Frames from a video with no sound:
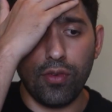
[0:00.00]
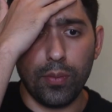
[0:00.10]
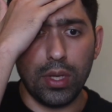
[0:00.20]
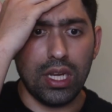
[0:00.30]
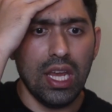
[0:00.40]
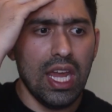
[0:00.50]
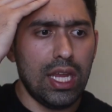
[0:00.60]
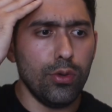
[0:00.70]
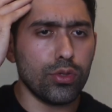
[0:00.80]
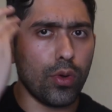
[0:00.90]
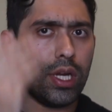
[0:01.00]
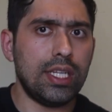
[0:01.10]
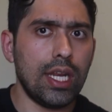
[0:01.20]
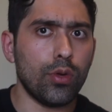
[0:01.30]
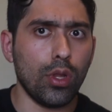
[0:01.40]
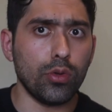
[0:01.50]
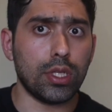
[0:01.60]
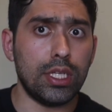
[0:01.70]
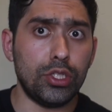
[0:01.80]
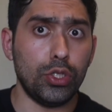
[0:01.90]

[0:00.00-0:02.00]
I mean, he was already dating with Lois Lane.